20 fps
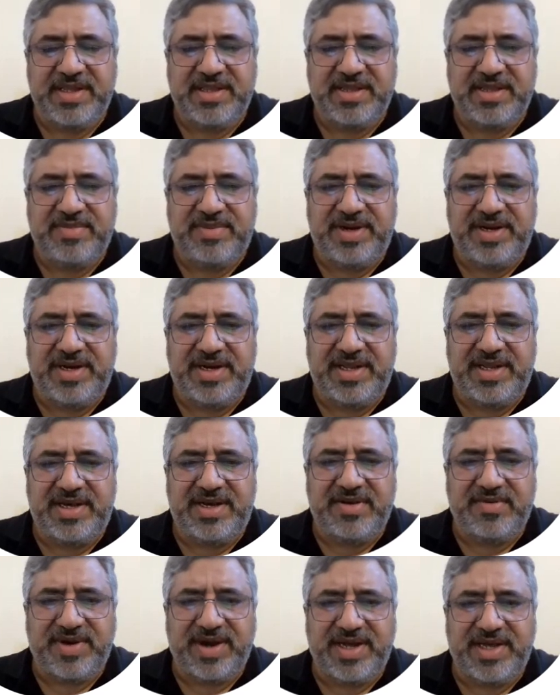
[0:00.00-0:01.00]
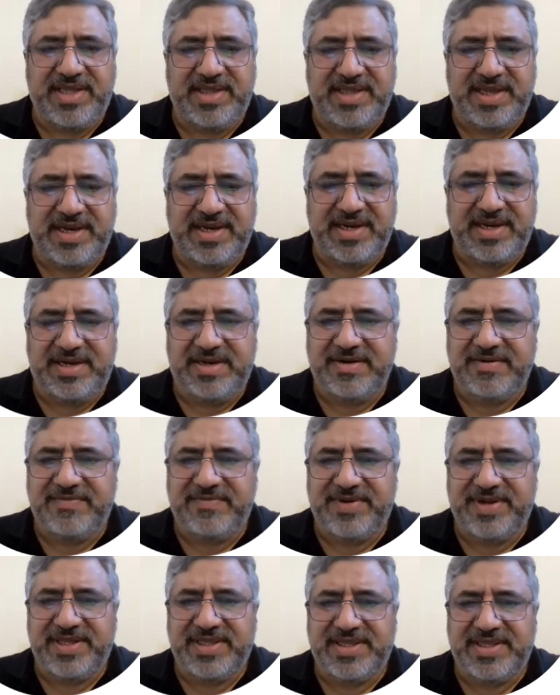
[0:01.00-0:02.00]
Similarly, noise and
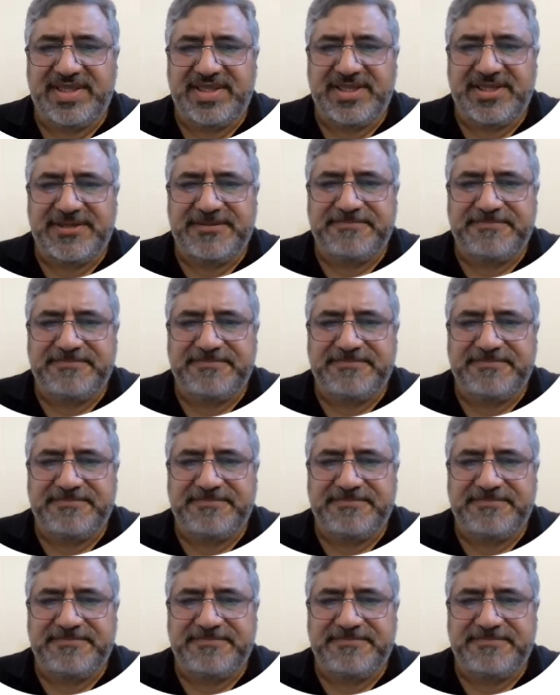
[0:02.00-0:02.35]
interference.